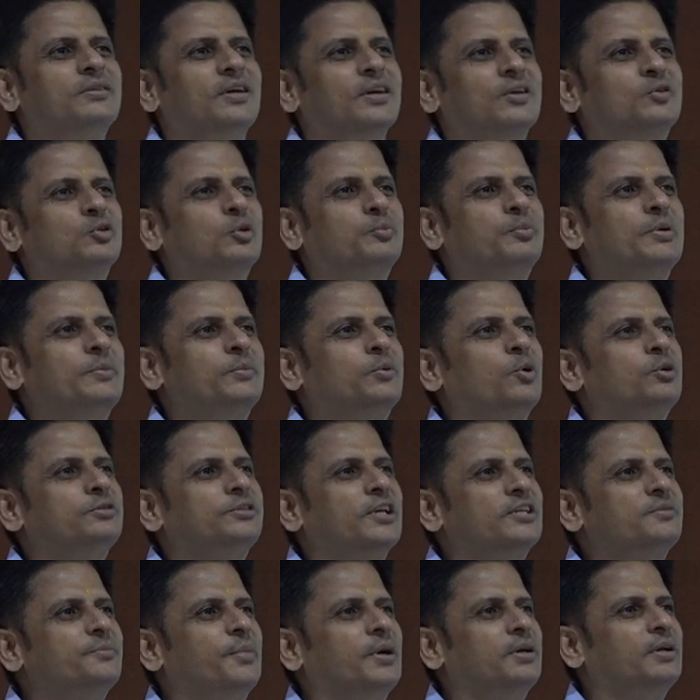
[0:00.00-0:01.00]
Supreme Court
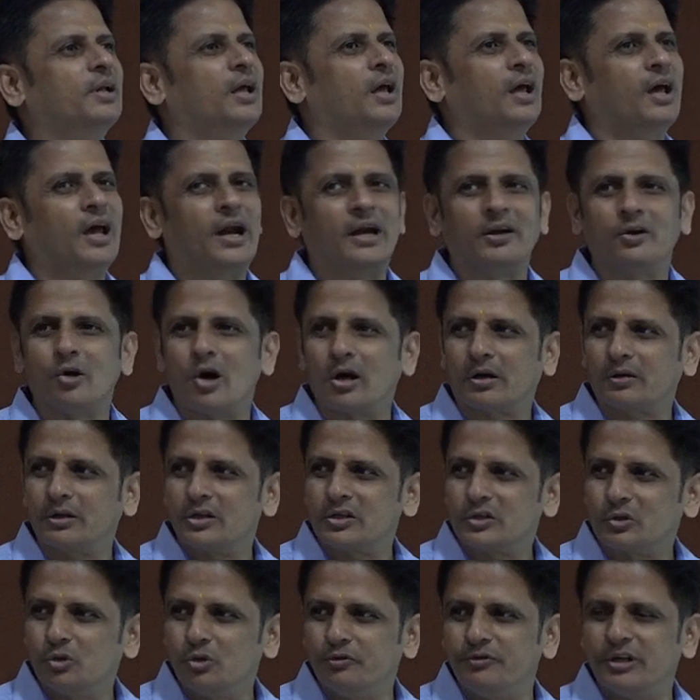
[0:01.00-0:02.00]
judgment, and
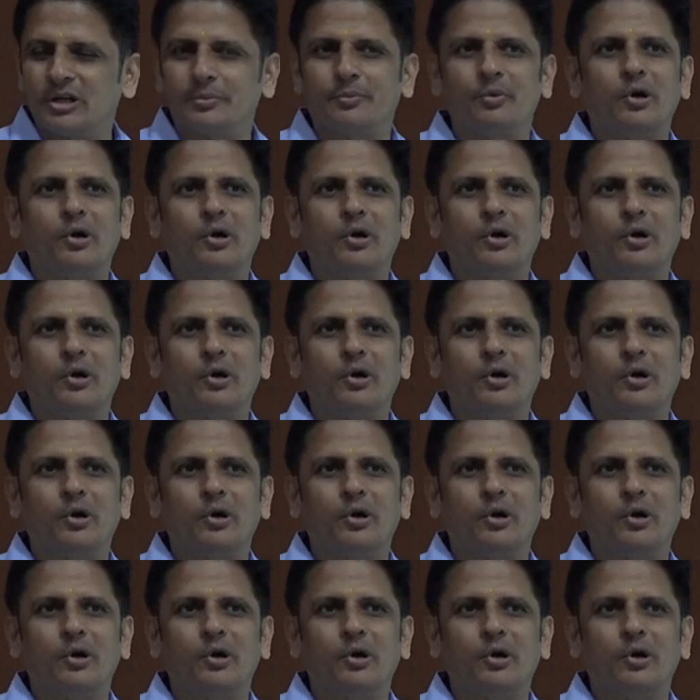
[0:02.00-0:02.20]
doctors too were